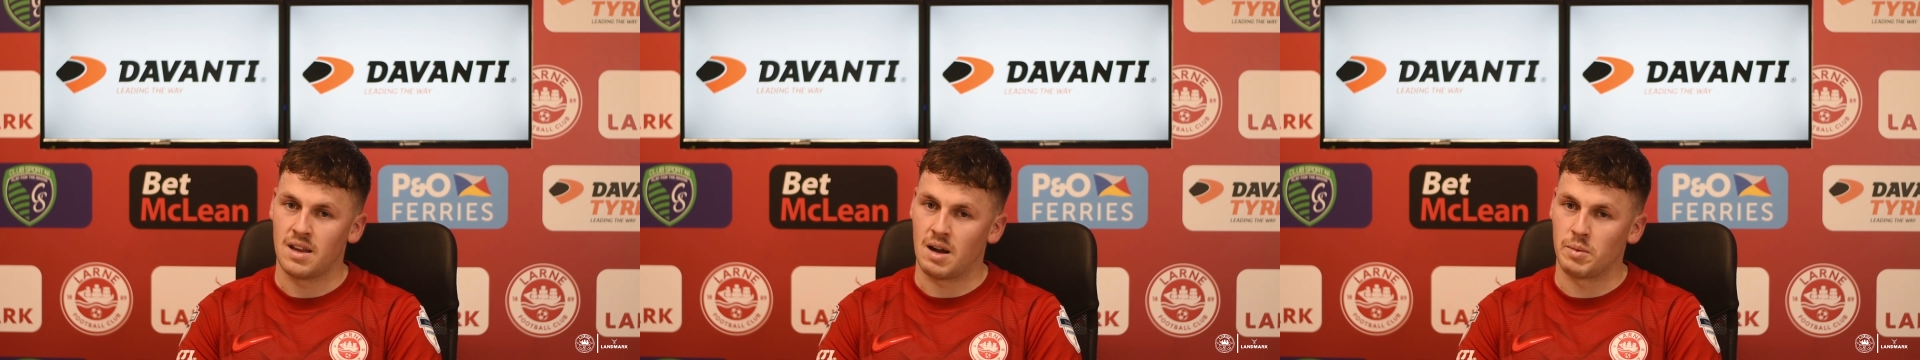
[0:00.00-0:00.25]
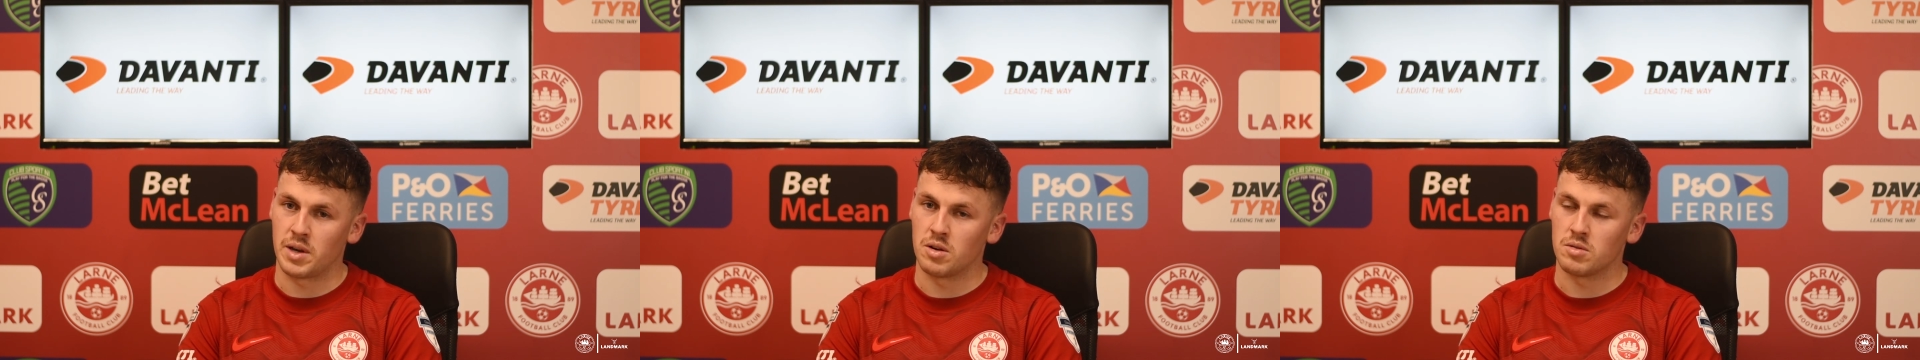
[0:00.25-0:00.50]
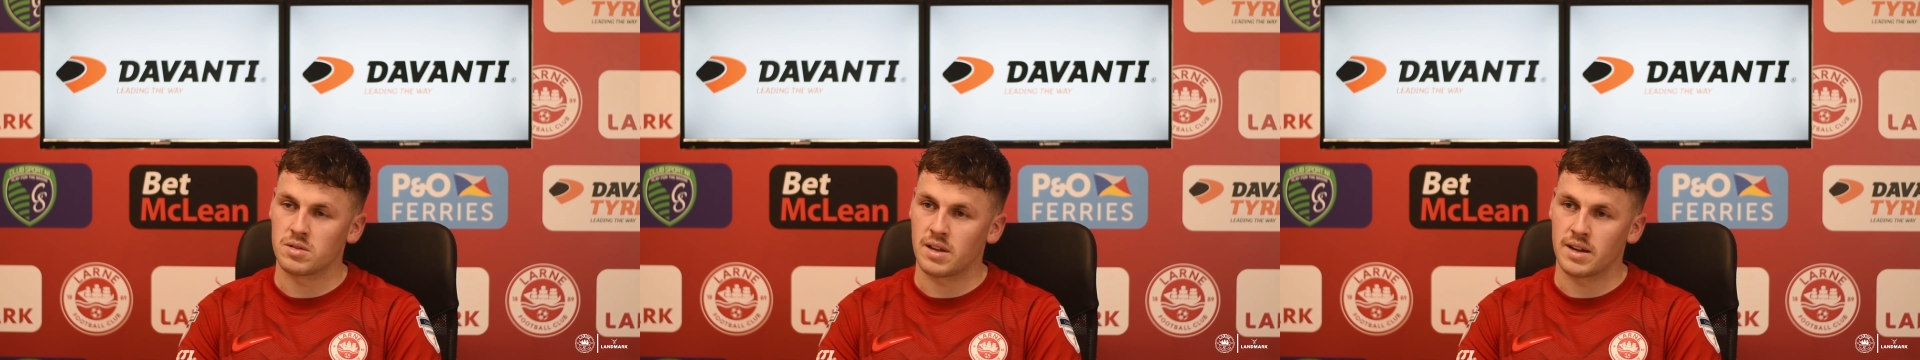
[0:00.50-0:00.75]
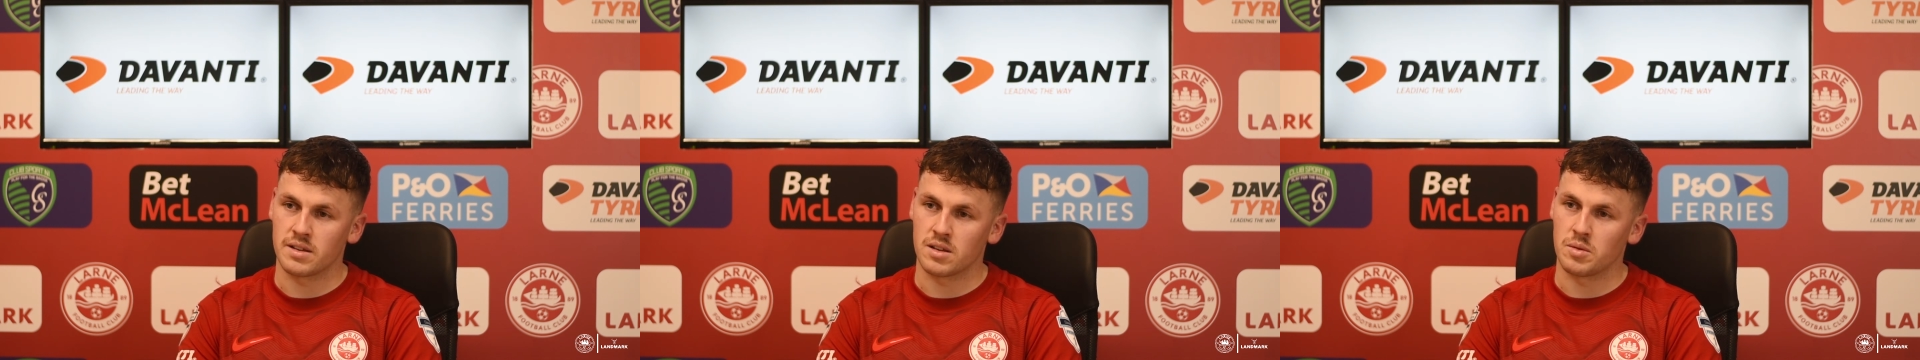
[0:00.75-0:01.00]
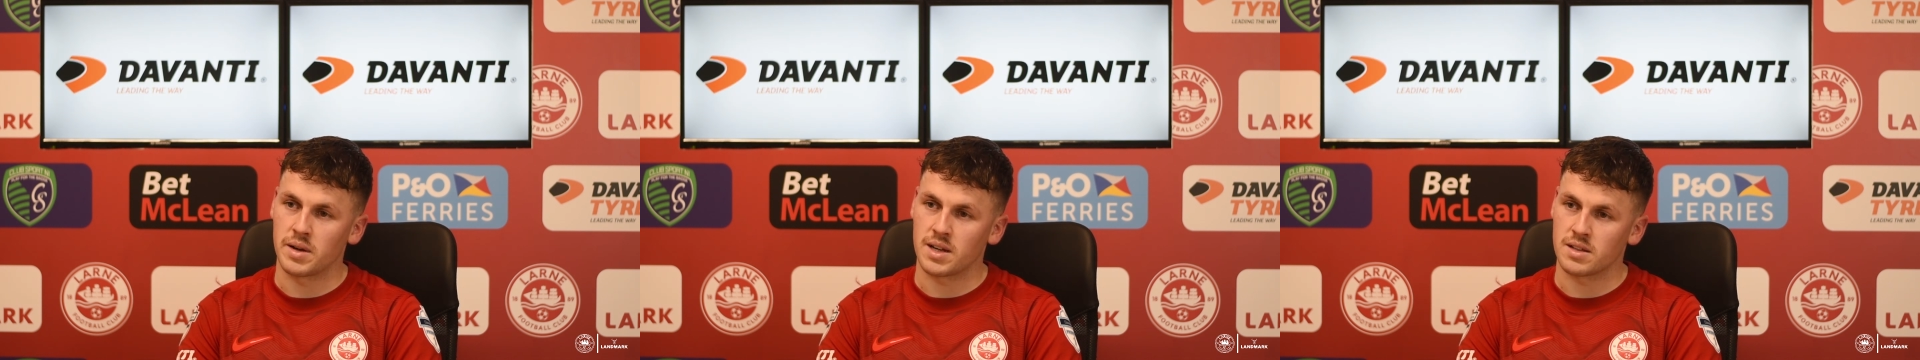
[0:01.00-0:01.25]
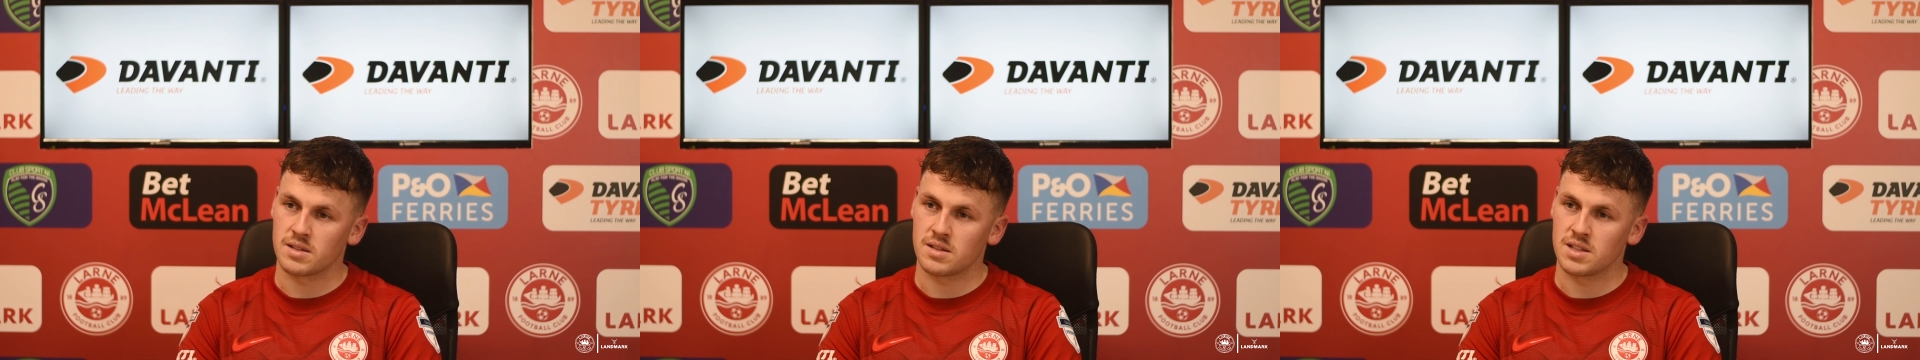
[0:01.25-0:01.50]
we know at the end of the week
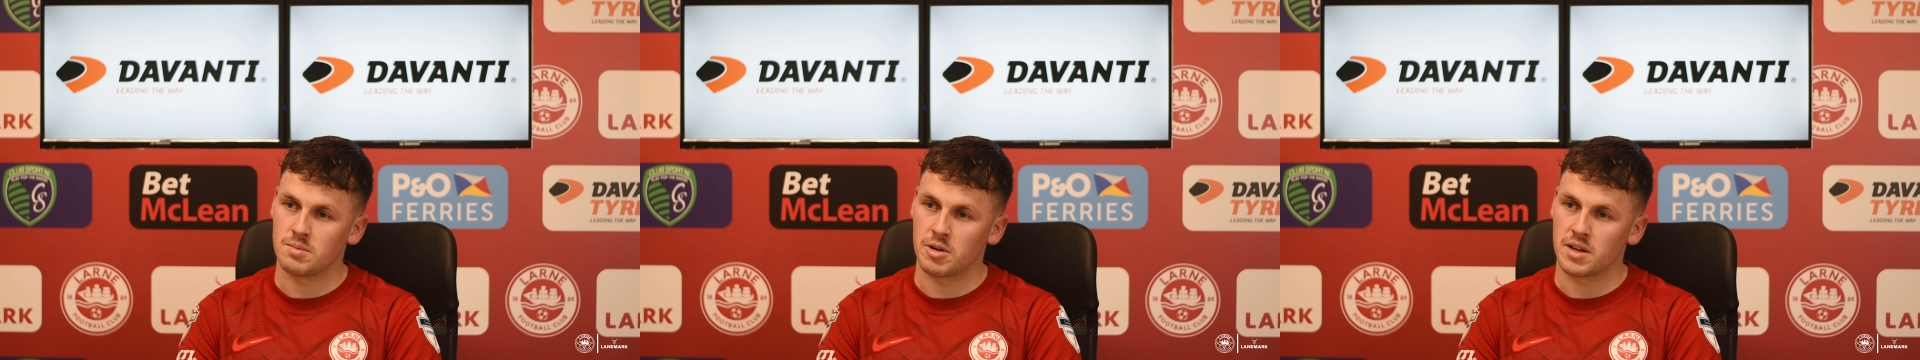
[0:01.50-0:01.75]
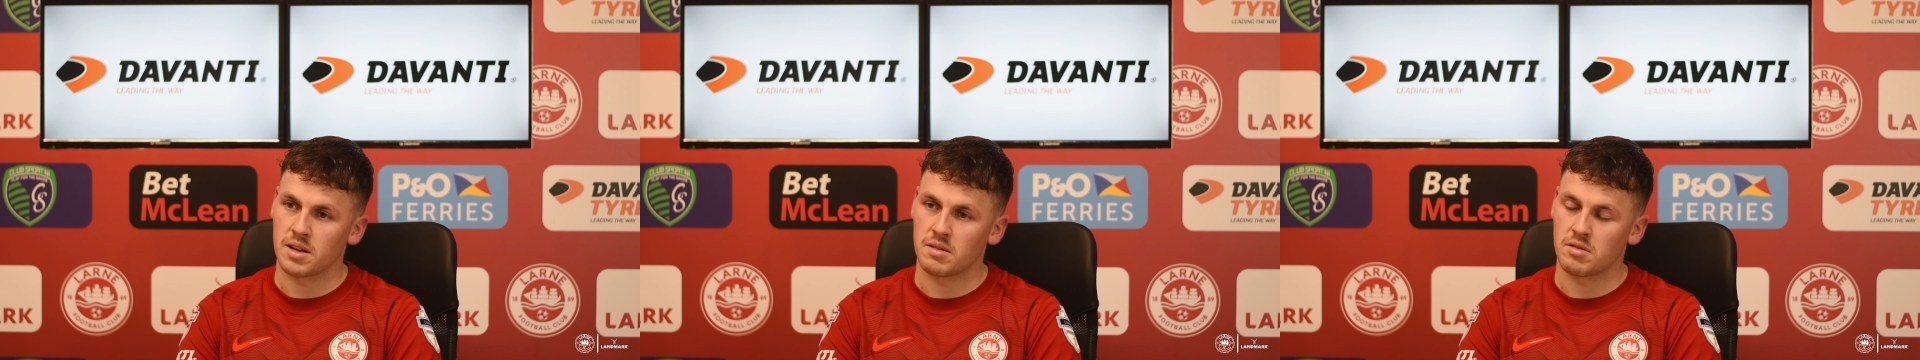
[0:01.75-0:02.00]
it's about getting